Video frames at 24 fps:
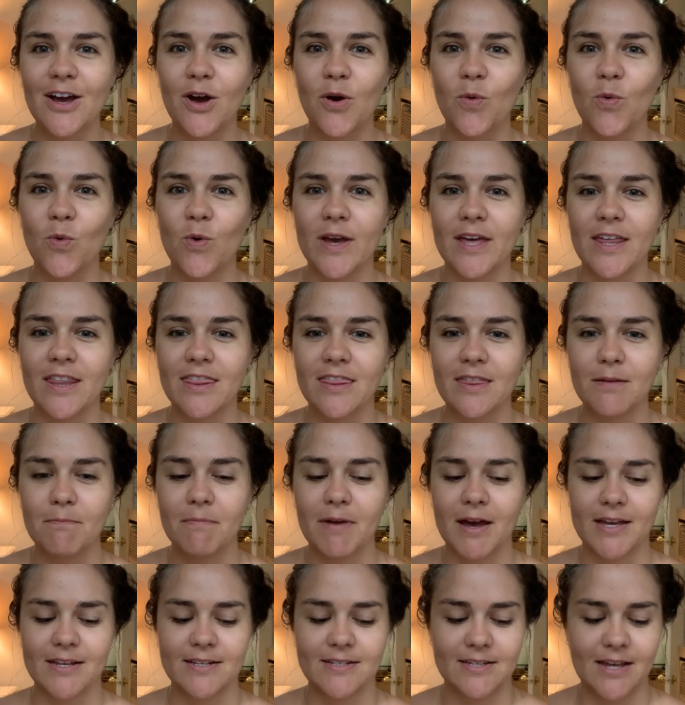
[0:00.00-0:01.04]
with
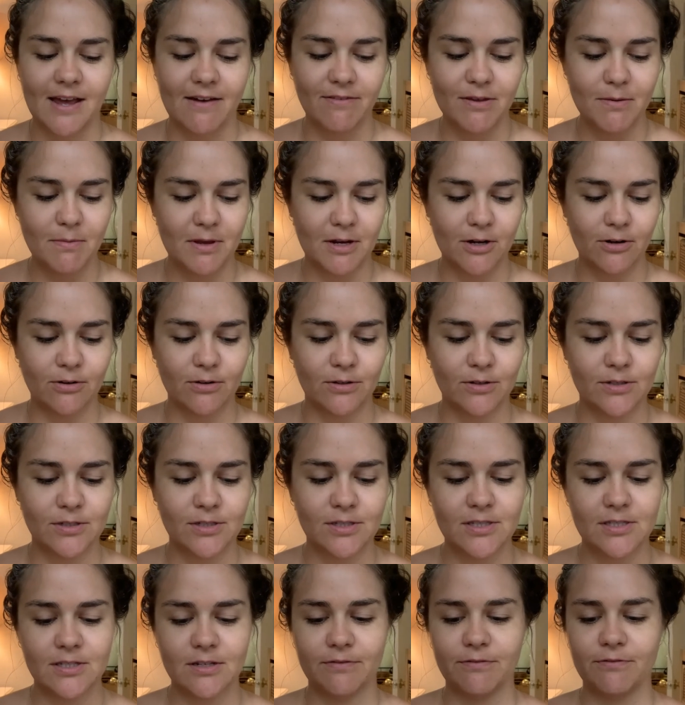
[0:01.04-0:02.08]
my Savvy
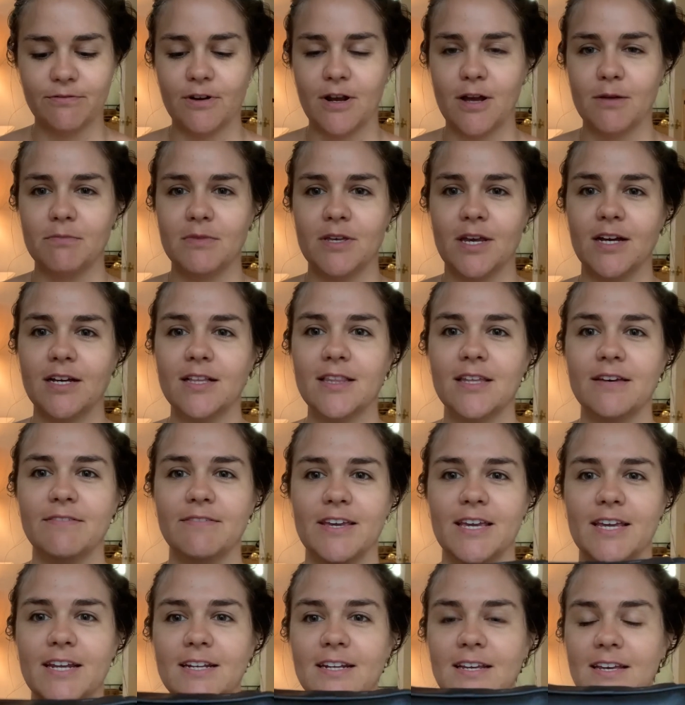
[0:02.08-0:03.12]
Minerals from Young
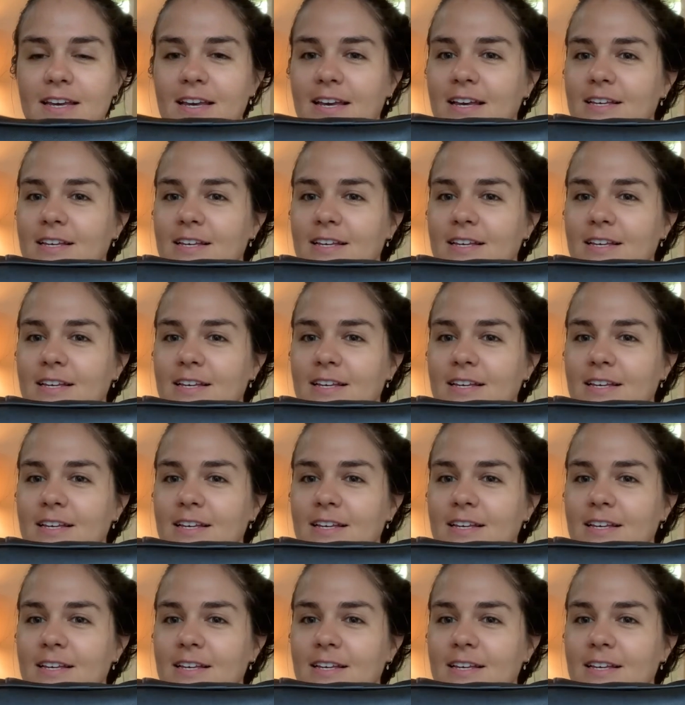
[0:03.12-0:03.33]
Living.